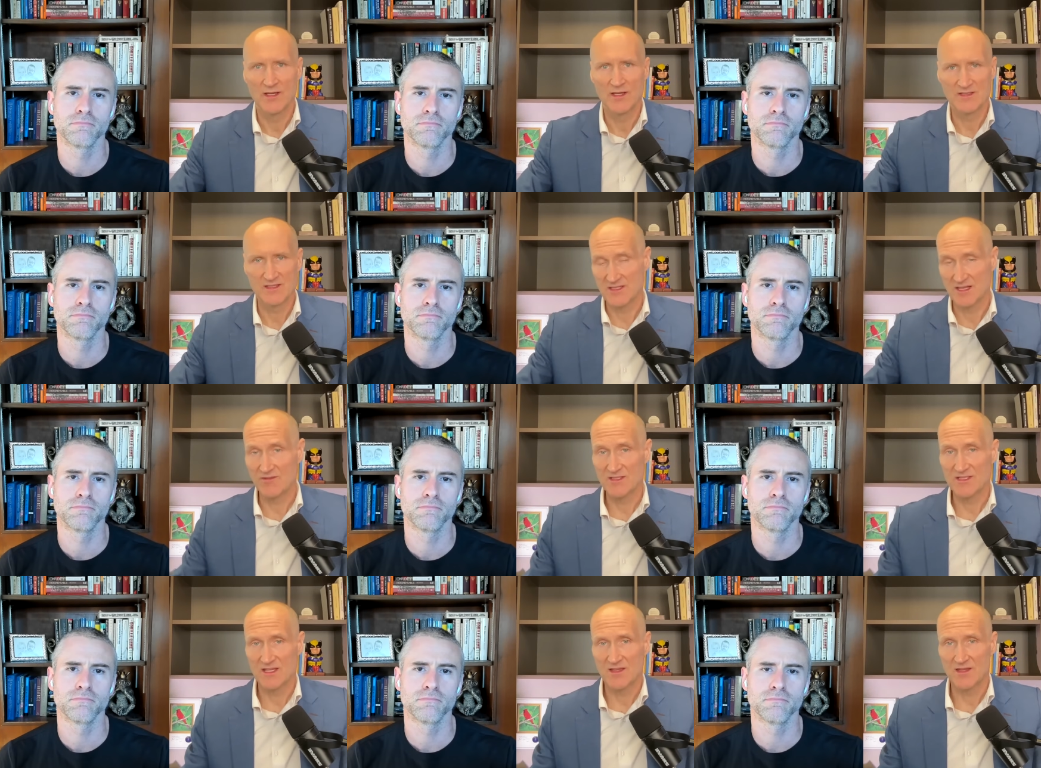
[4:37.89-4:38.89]
Speaker 1: is it safe to
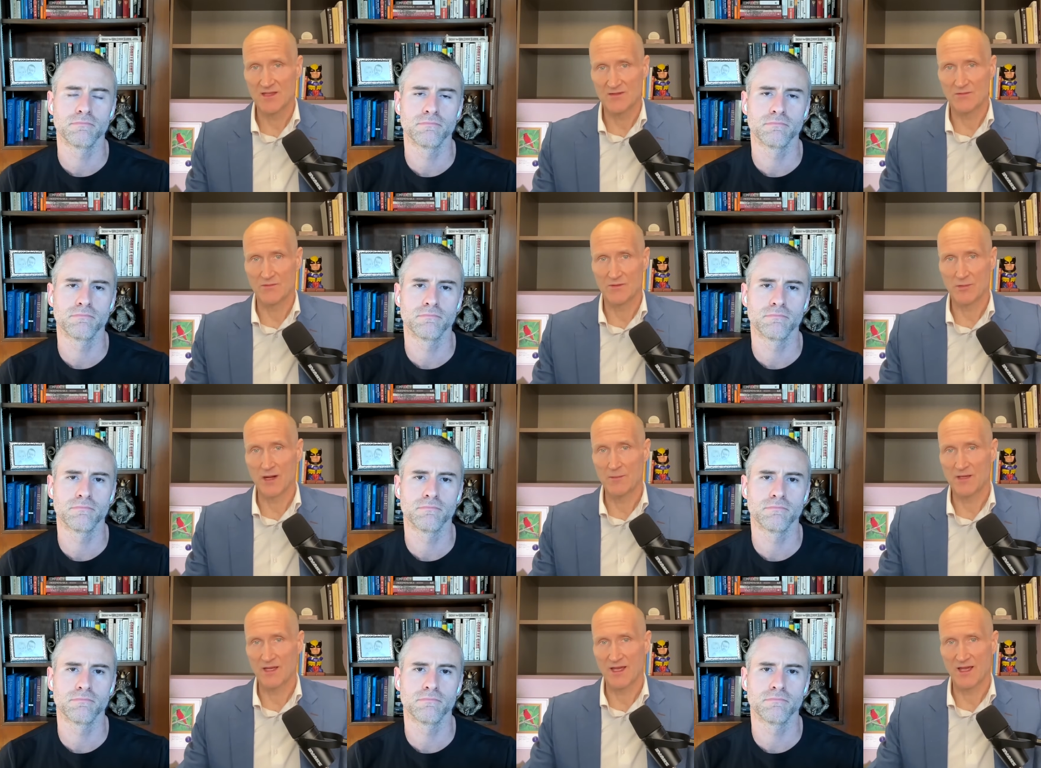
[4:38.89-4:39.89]
say that we're
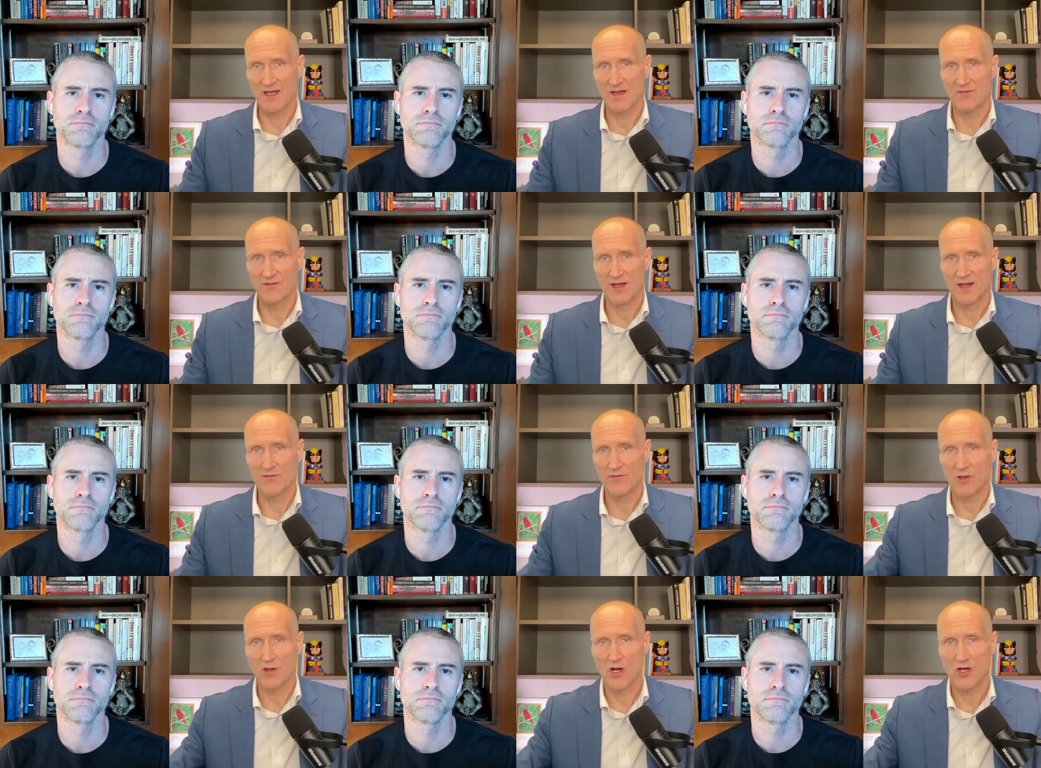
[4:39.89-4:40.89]
probably going to have higher
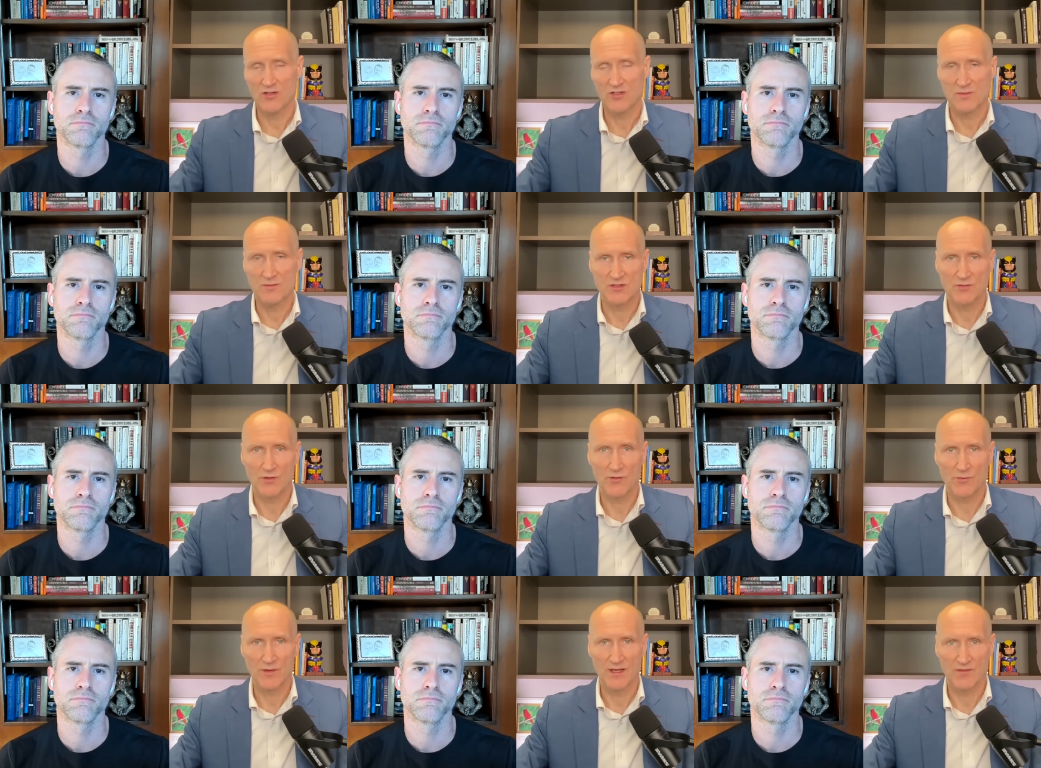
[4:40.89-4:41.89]
for longer in terms of
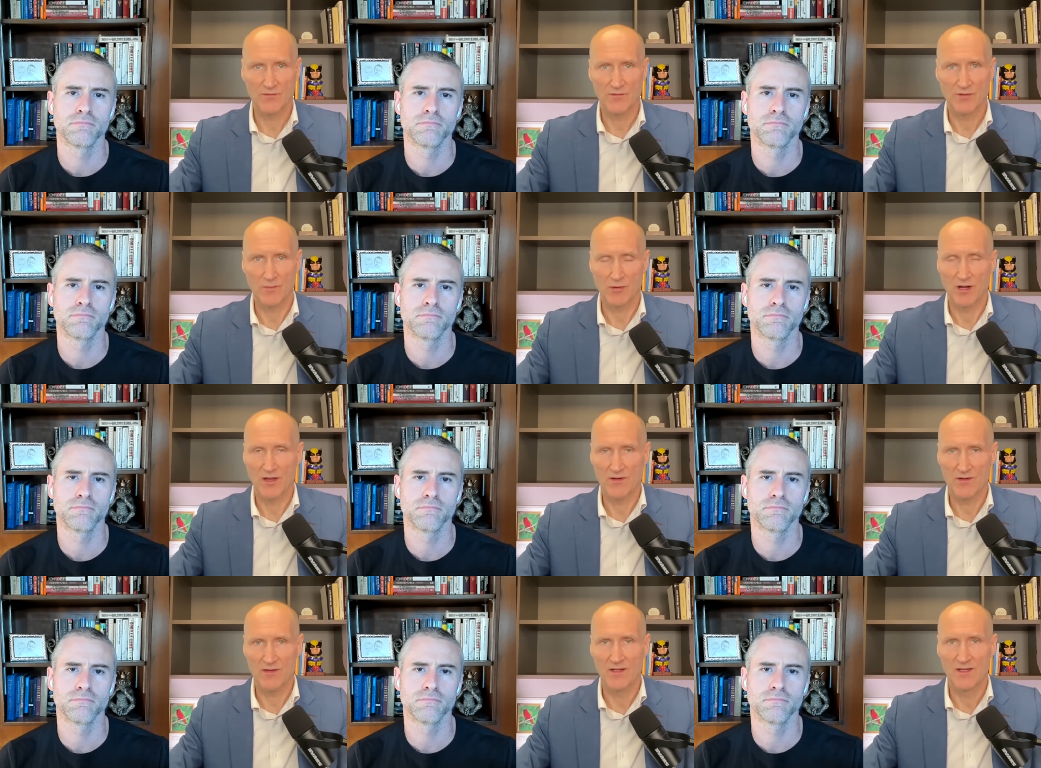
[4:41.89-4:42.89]
growth rate for the
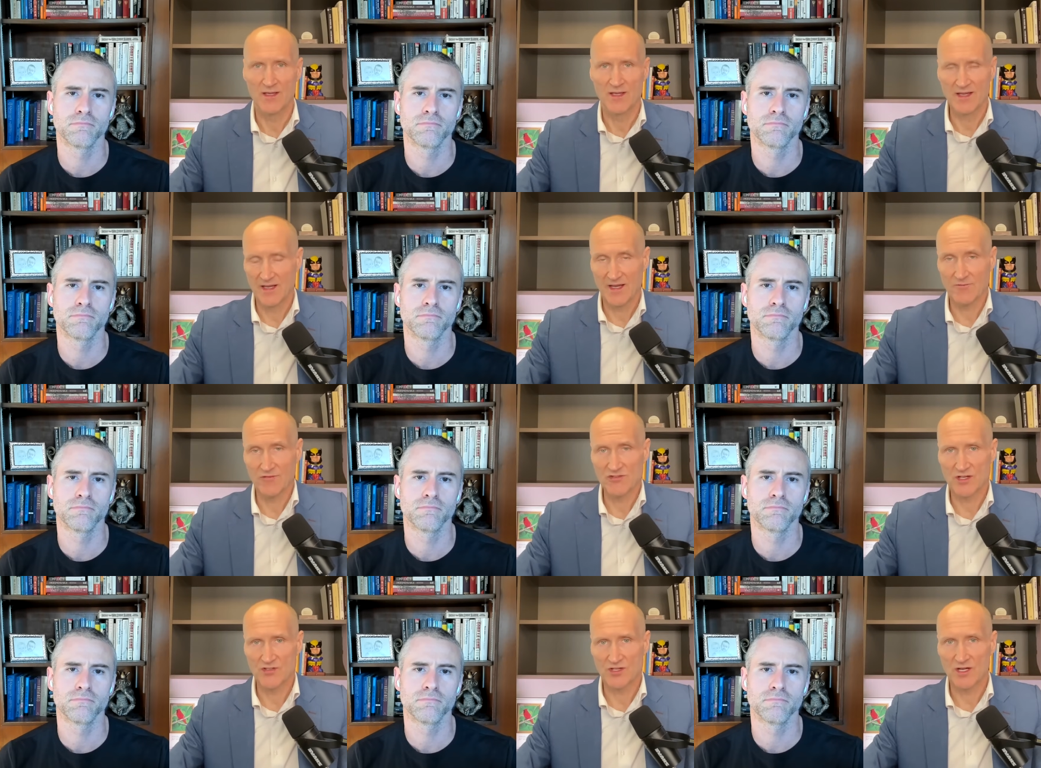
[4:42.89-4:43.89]
broader AI
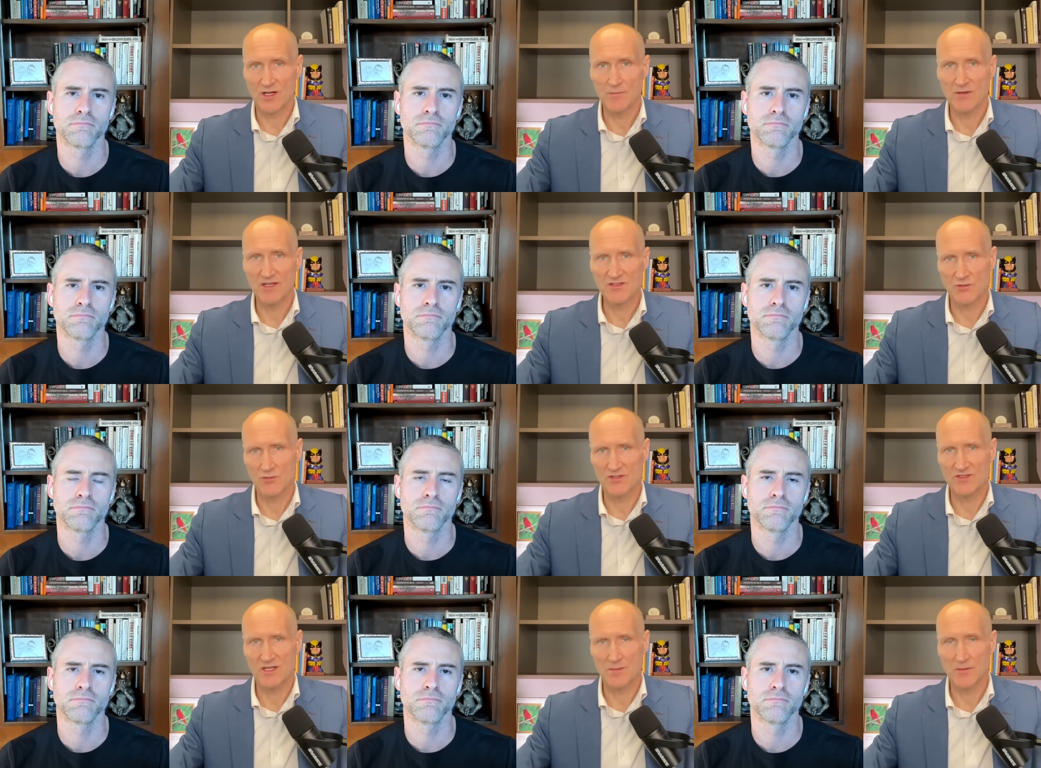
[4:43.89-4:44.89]
infrastructure companies, or
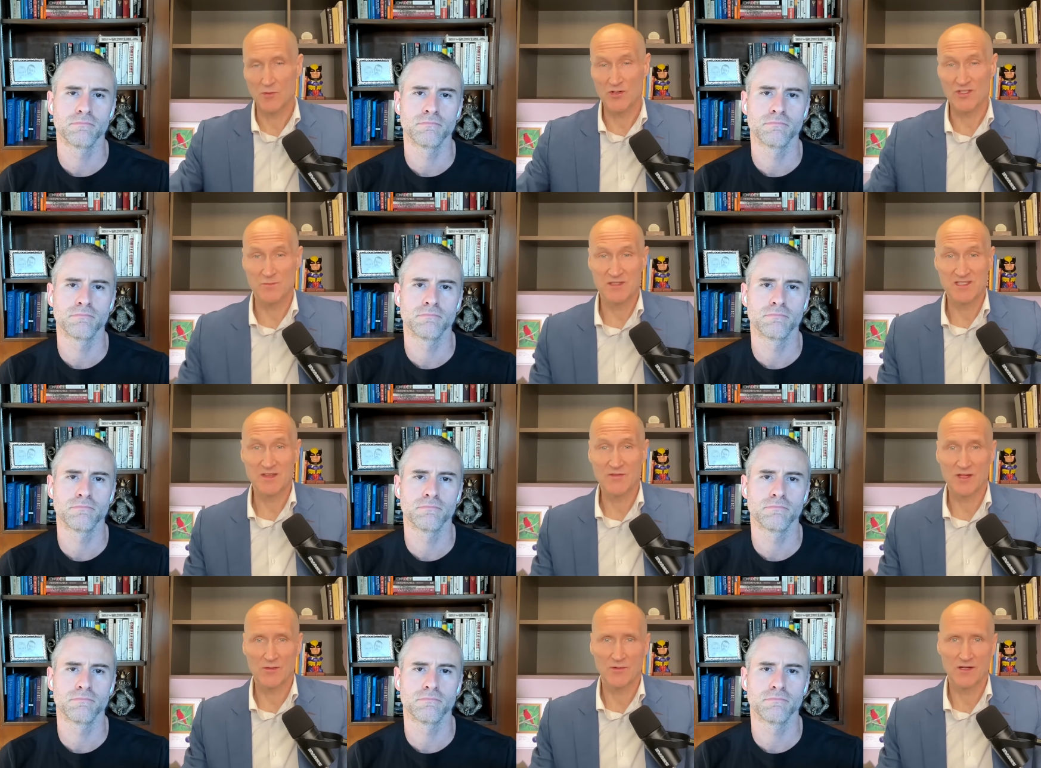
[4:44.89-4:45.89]
is it going to be more
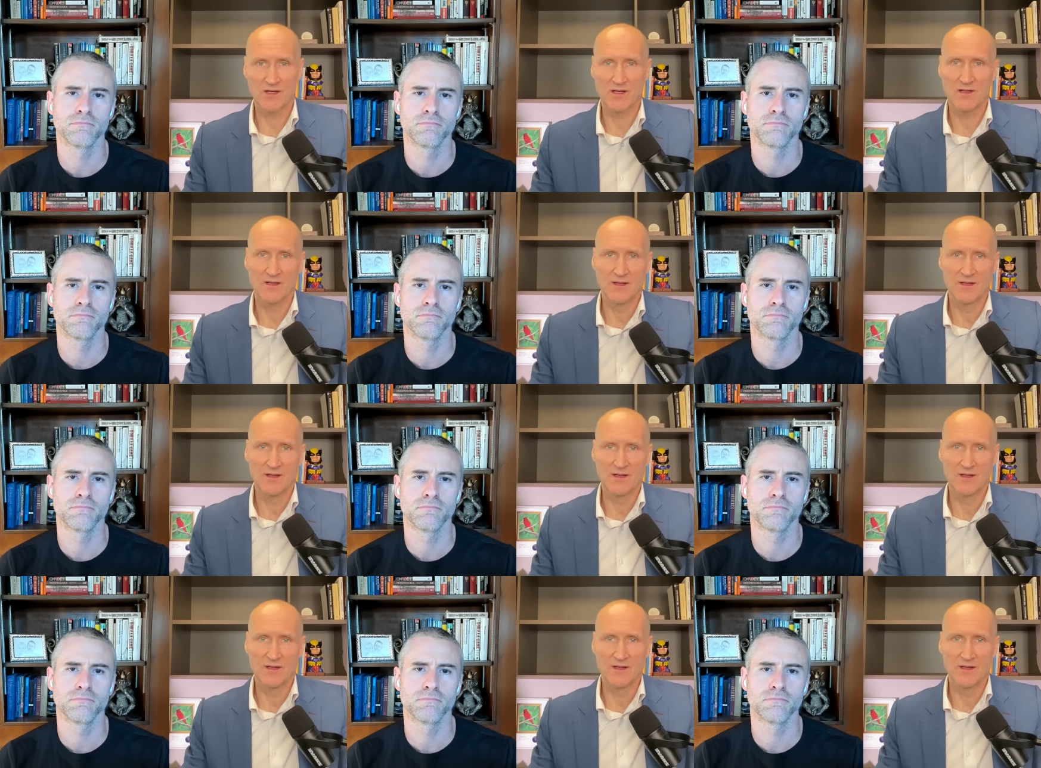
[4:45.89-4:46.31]
specific where